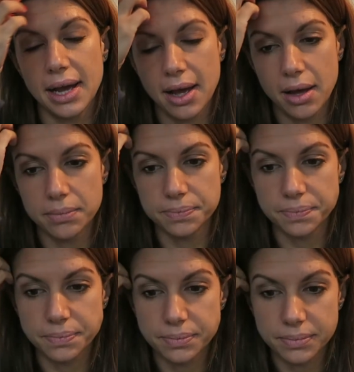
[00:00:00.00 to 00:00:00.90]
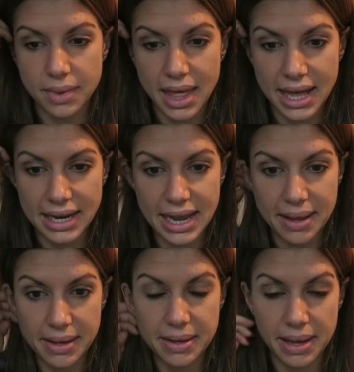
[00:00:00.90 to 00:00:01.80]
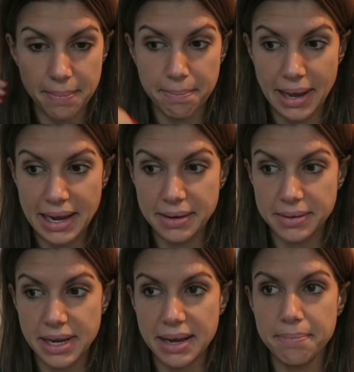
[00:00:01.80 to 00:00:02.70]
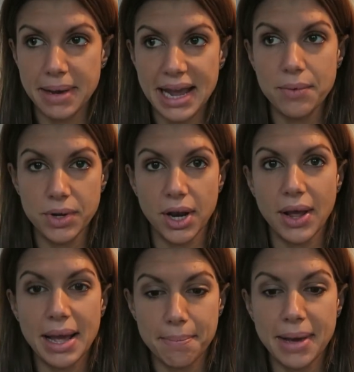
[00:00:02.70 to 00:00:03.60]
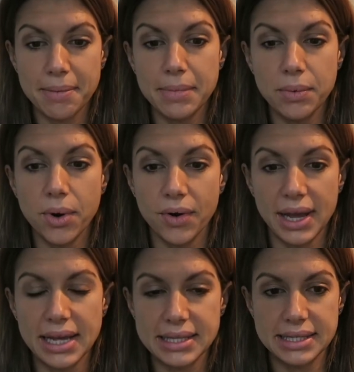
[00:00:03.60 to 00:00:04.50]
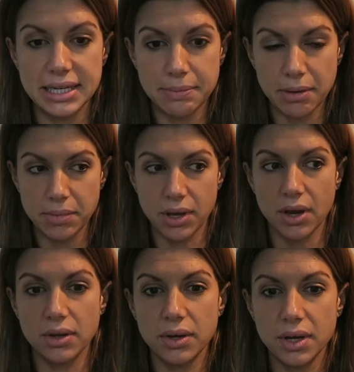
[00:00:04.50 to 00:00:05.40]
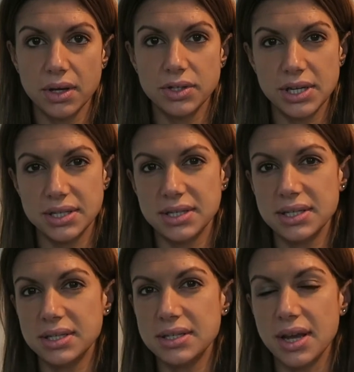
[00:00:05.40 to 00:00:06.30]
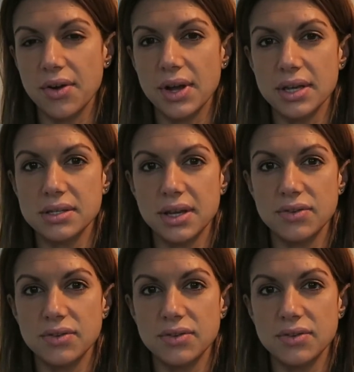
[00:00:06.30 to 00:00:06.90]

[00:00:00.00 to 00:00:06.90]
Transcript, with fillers: Um, And it it made it, it you know it made me worry. It instantly made me go, Jesus, this is serious.